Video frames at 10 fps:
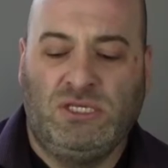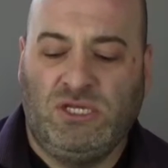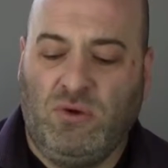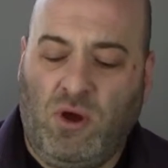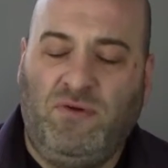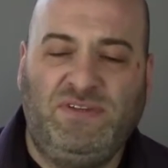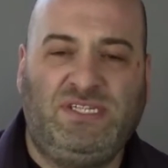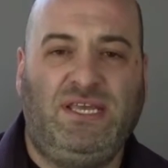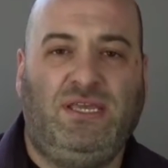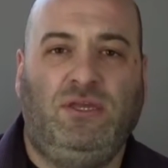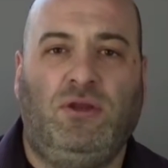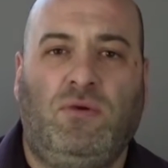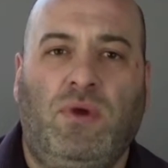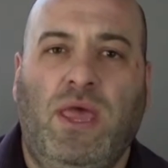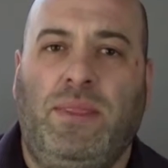So obviously, you
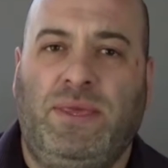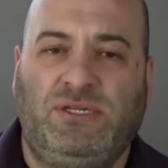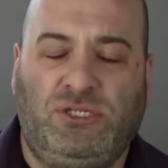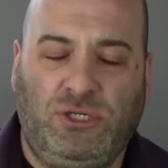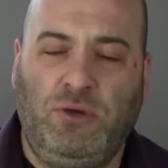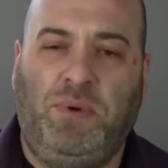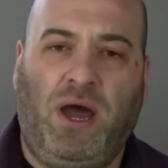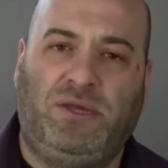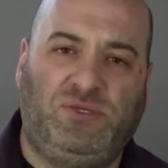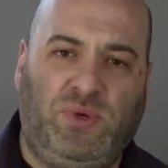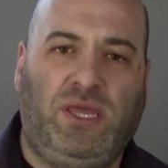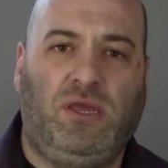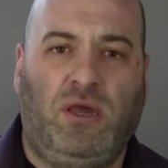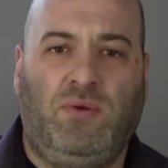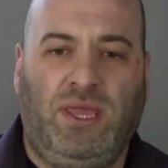know, there's two paths we can
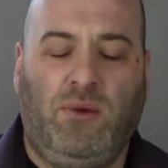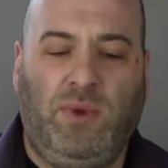go here.